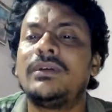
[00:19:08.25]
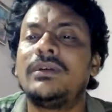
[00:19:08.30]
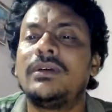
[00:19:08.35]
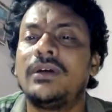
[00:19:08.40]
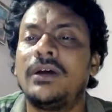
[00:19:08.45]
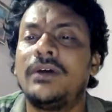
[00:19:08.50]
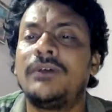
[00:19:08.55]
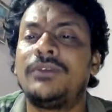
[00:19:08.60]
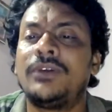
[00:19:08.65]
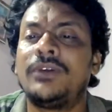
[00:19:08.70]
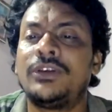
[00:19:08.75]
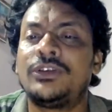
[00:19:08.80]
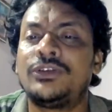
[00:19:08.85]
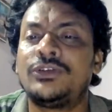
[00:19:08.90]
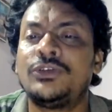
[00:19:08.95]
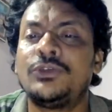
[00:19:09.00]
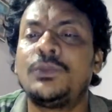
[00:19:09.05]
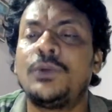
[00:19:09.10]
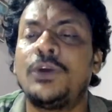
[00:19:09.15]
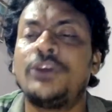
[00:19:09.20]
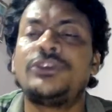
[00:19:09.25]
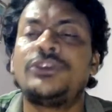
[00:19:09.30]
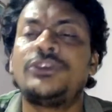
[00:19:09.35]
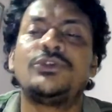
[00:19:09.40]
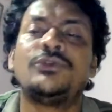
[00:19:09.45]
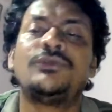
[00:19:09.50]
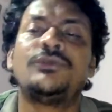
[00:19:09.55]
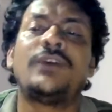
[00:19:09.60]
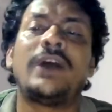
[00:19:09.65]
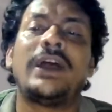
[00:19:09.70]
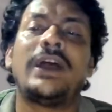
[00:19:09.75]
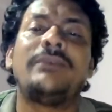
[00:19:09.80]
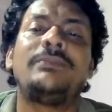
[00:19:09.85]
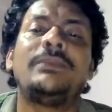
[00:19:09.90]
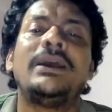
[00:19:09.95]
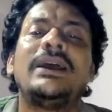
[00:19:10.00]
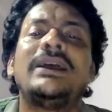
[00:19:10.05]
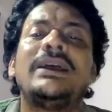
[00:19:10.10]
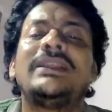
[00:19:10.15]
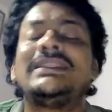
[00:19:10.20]
2.25
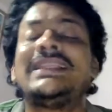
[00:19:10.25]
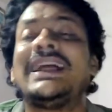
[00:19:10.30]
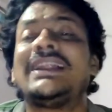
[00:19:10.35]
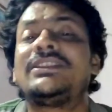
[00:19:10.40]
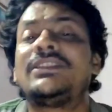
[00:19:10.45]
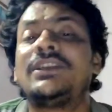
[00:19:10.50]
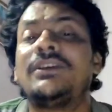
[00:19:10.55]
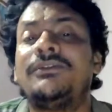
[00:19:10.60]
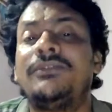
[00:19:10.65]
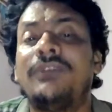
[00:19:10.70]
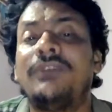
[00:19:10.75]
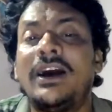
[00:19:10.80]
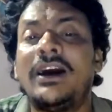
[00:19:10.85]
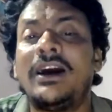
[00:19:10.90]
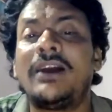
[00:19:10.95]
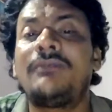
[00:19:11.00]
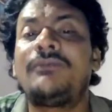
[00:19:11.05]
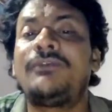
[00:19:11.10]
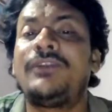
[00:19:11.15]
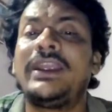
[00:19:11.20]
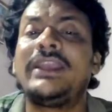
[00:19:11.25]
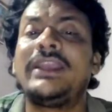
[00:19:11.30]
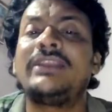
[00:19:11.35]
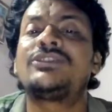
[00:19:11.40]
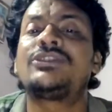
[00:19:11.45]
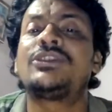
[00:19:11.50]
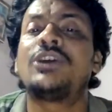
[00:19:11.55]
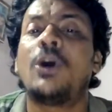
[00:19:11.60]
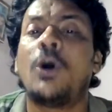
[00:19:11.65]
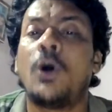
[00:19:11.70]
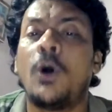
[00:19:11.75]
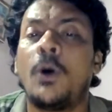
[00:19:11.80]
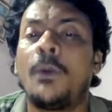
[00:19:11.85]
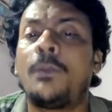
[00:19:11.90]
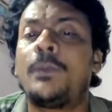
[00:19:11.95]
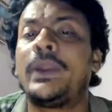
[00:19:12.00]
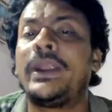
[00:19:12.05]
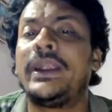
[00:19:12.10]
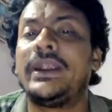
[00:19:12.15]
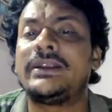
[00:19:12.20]
that the verb phrase
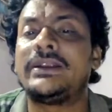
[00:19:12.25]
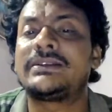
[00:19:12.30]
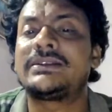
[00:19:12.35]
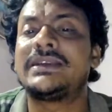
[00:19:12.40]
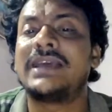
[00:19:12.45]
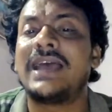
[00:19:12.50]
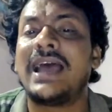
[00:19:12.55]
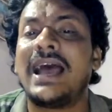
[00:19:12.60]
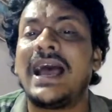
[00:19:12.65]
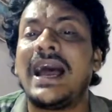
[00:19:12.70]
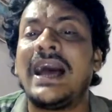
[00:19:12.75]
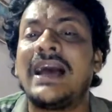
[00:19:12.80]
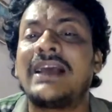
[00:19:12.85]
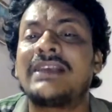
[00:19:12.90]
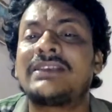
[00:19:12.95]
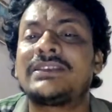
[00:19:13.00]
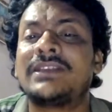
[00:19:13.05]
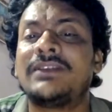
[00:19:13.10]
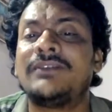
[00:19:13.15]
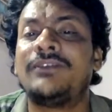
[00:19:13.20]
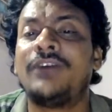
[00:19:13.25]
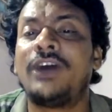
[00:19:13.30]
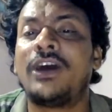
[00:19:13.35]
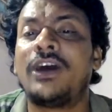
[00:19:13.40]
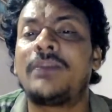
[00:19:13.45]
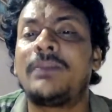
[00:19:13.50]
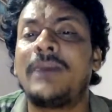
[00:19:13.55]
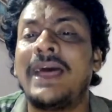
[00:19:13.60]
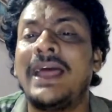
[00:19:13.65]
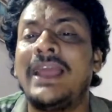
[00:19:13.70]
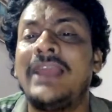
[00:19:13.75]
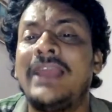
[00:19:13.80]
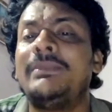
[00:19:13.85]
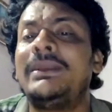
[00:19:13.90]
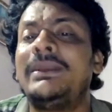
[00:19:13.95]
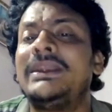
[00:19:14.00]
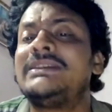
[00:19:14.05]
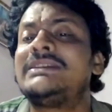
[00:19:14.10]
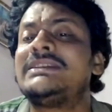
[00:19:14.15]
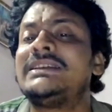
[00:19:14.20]
operates as the verb
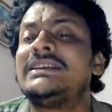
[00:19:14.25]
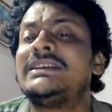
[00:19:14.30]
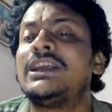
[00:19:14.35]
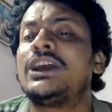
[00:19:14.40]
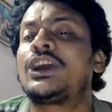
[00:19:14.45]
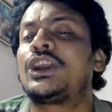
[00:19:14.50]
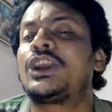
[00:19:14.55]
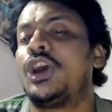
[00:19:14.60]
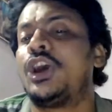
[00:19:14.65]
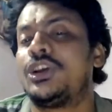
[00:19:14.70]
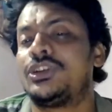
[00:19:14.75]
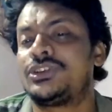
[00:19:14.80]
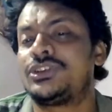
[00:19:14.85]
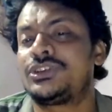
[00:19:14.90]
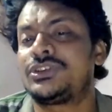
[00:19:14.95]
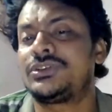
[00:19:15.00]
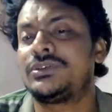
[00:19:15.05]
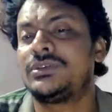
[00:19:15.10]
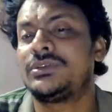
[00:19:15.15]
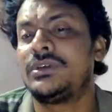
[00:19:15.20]
element in a clause,